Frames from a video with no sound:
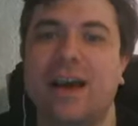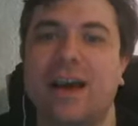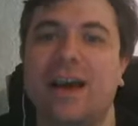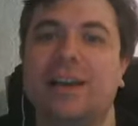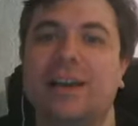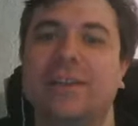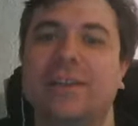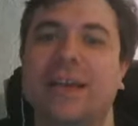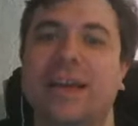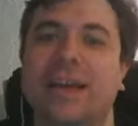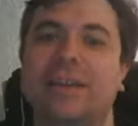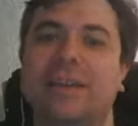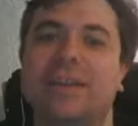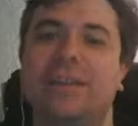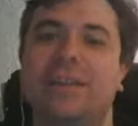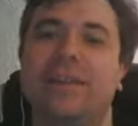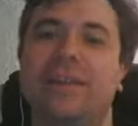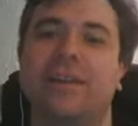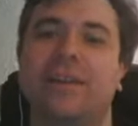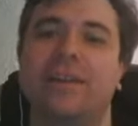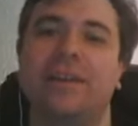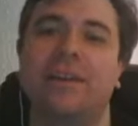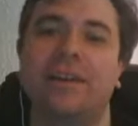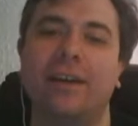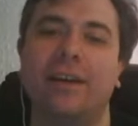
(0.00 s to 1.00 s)
I
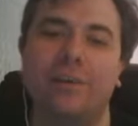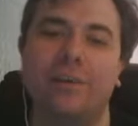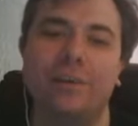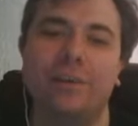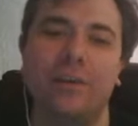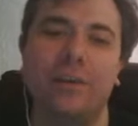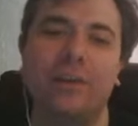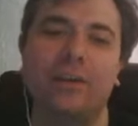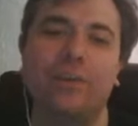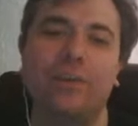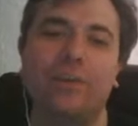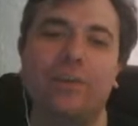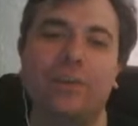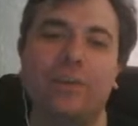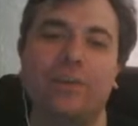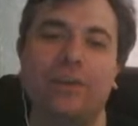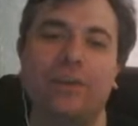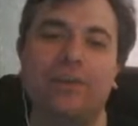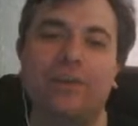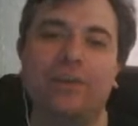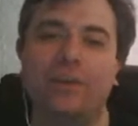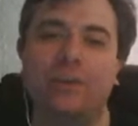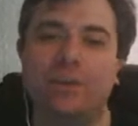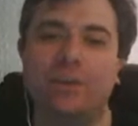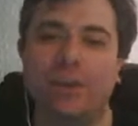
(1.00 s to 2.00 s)
think you
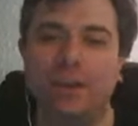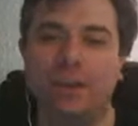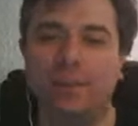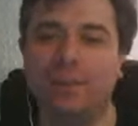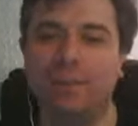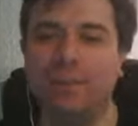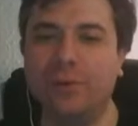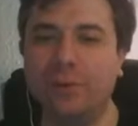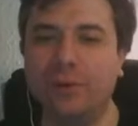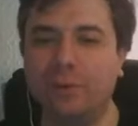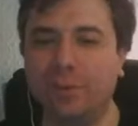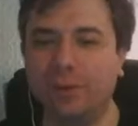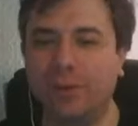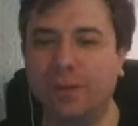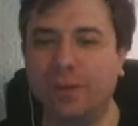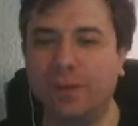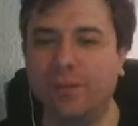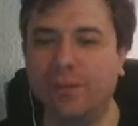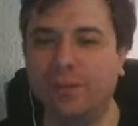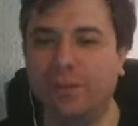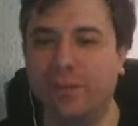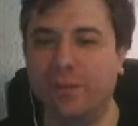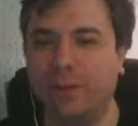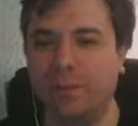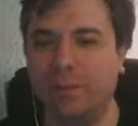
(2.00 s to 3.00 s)
probably do need more,
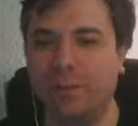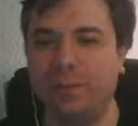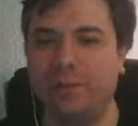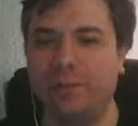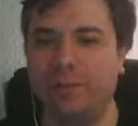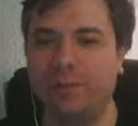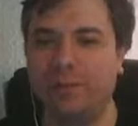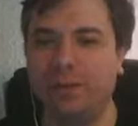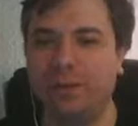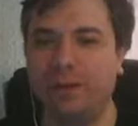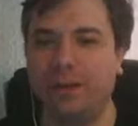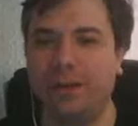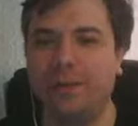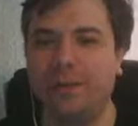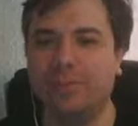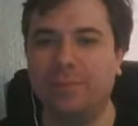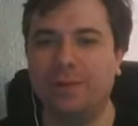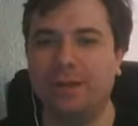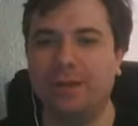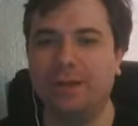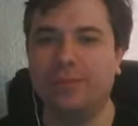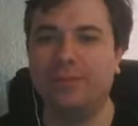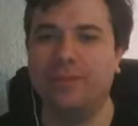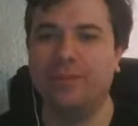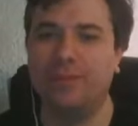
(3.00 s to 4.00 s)
because the
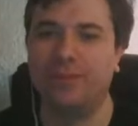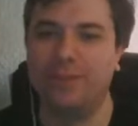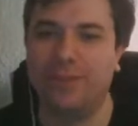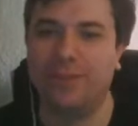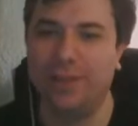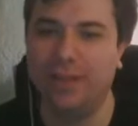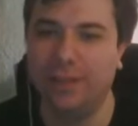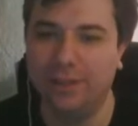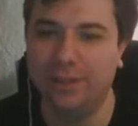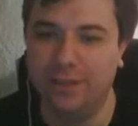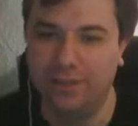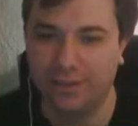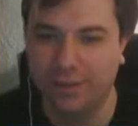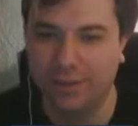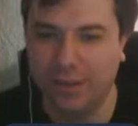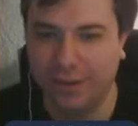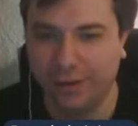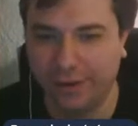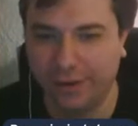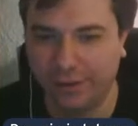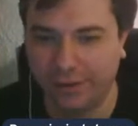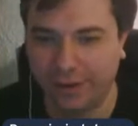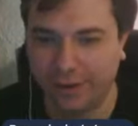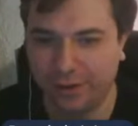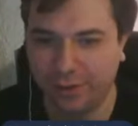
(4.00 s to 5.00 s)
ballistic skill is still
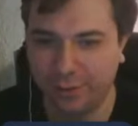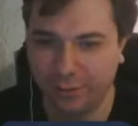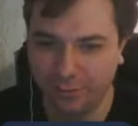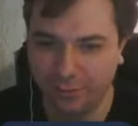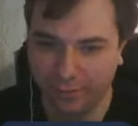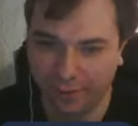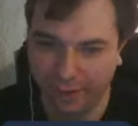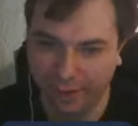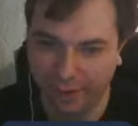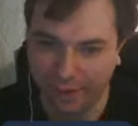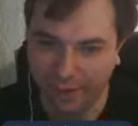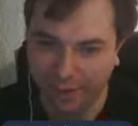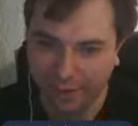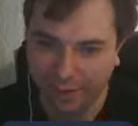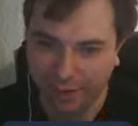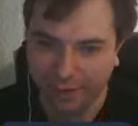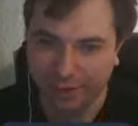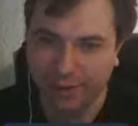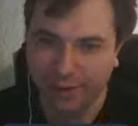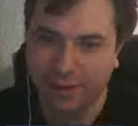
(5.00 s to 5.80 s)
only 3.